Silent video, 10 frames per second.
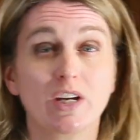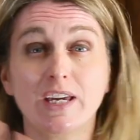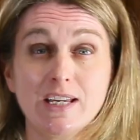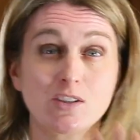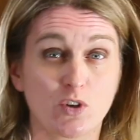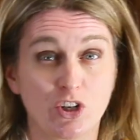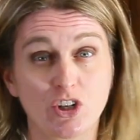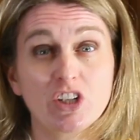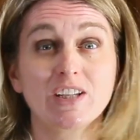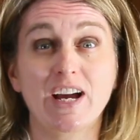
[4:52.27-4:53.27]
his or
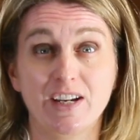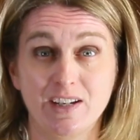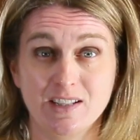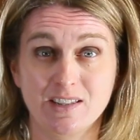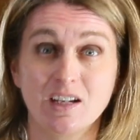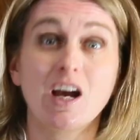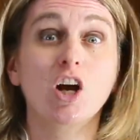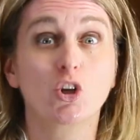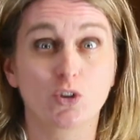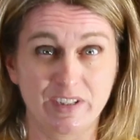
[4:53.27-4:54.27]
her diet
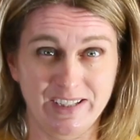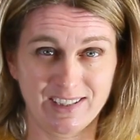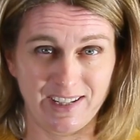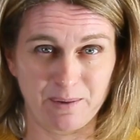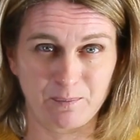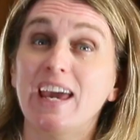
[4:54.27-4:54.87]
accordingly.